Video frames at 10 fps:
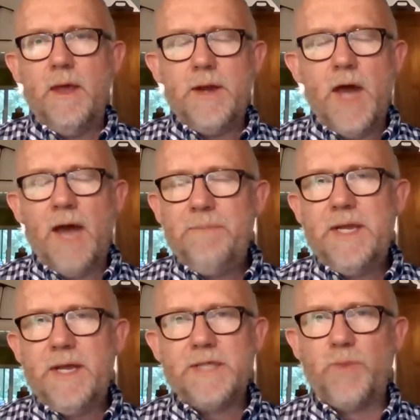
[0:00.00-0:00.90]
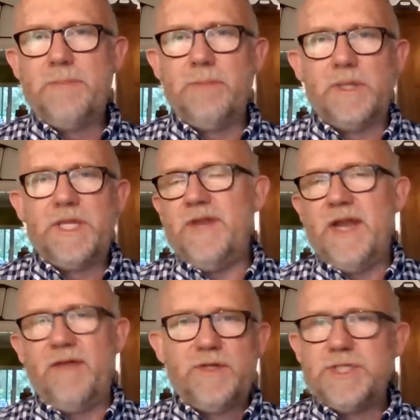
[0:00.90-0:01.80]
not because we believe in
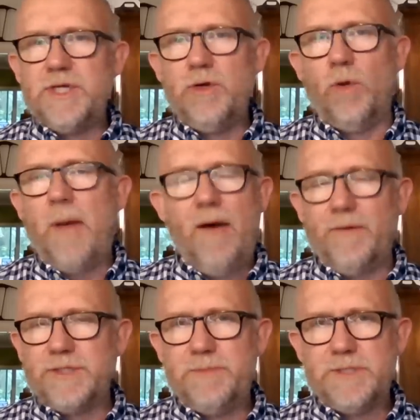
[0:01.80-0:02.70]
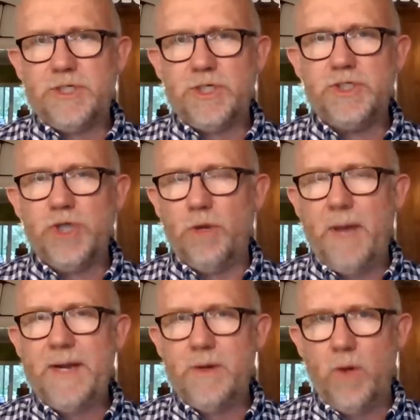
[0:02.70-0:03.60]
every single policy position Joe
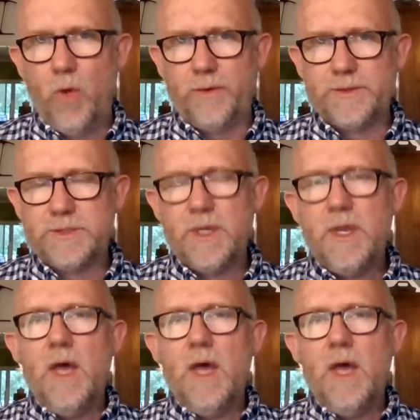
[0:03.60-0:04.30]
Biden holds,